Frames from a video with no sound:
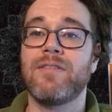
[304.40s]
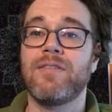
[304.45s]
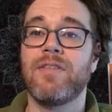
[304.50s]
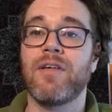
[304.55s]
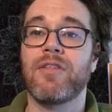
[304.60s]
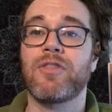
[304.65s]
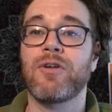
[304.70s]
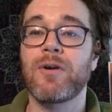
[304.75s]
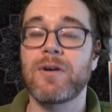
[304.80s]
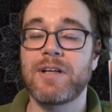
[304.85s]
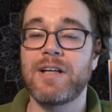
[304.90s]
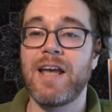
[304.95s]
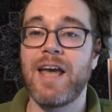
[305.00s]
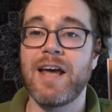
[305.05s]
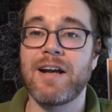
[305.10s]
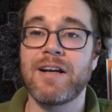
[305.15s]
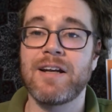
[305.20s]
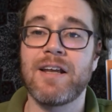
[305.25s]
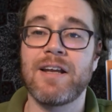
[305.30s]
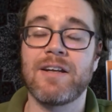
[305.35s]
the third
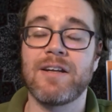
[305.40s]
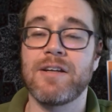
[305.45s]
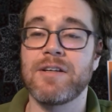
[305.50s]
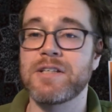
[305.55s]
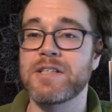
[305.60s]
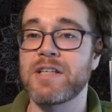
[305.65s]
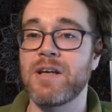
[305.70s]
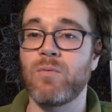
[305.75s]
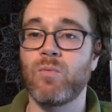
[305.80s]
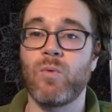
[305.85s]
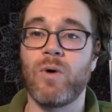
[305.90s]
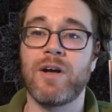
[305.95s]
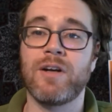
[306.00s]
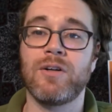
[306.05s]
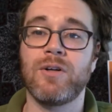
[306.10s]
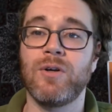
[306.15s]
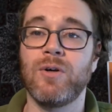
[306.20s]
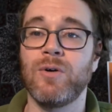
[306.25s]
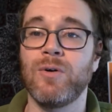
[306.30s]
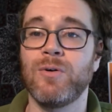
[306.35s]
candidate is someone
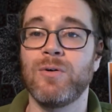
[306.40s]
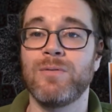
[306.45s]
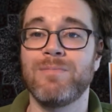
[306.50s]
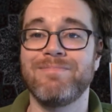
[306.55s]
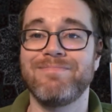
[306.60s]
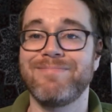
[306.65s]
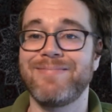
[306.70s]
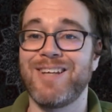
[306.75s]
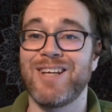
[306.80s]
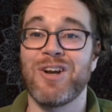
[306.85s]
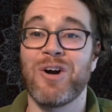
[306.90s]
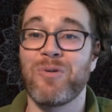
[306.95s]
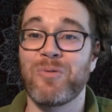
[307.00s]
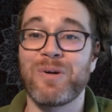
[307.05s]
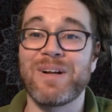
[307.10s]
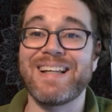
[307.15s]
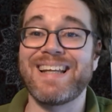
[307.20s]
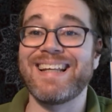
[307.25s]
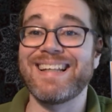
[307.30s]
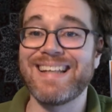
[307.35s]
who you don't
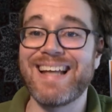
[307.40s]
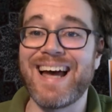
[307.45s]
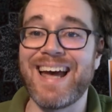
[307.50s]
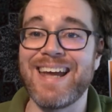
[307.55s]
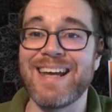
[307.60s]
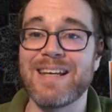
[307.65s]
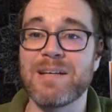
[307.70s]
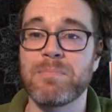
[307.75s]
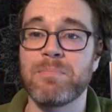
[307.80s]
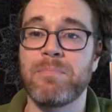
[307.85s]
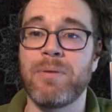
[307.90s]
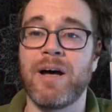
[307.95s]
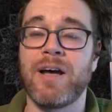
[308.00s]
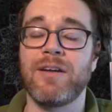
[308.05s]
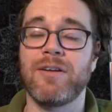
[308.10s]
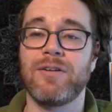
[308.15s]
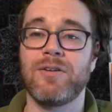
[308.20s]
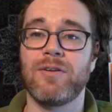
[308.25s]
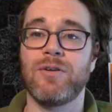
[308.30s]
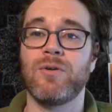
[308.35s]
really like,
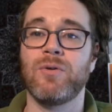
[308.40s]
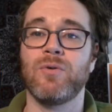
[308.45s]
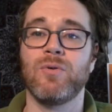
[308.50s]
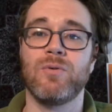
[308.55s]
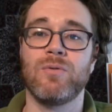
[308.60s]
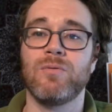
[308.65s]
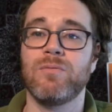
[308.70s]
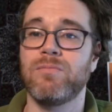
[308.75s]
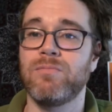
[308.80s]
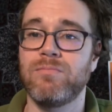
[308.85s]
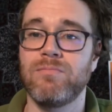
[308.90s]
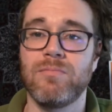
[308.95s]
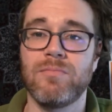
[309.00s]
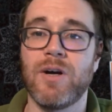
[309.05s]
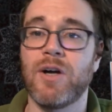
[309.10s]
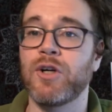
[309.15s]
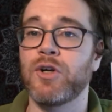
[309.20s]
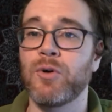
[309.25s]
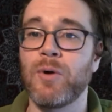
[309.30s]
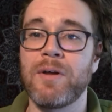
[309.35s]
but you
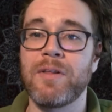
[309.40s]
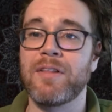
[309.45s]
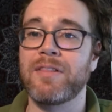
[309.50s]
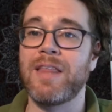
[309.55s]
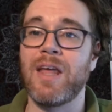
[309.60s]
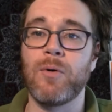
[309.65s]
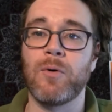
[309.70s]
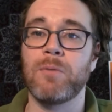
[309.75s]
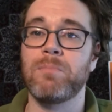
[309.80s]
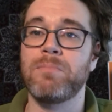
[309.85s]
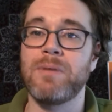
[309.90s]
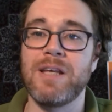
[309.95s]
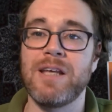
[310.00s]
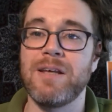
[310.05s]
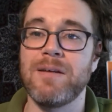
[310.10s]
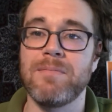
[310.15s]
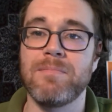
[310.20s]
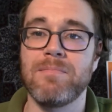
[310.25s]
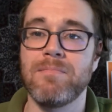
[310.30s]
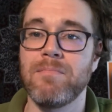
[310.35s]
agree that they would
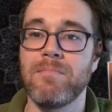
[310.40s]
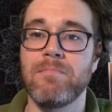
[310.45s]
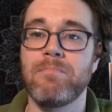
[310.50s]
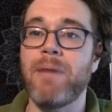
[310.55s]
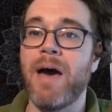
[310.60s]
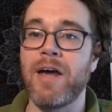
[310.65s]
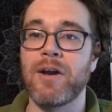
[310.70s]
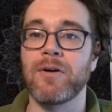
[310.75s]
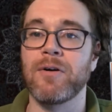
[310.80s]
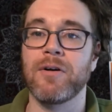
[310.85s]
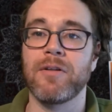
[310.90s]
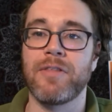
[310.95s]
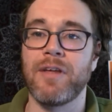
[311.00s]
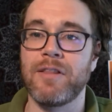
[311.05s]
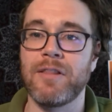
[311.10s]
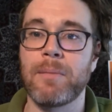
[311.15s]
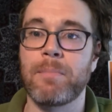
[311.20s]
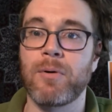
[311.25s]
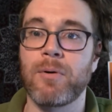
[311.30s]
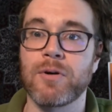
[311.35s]
be better
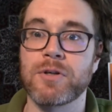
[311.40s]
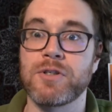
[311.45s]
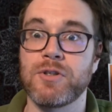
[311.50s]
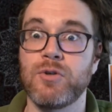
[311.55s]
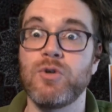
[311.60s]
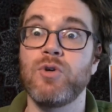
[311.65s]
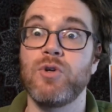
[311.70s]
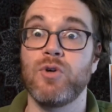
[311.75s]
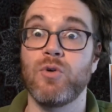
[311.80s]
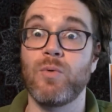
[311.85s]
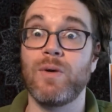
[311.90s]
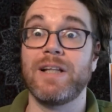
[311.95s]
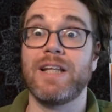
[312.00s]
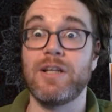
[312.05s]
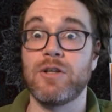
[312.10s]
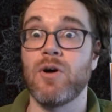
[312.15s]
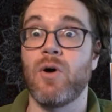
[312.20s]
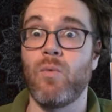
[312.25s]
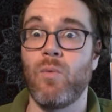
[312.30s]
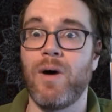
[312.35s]
than the person who you really
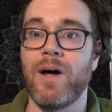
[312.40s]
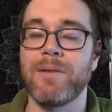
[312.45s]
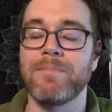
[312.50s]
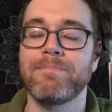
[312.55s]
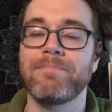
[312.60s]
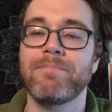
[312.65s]
don't want.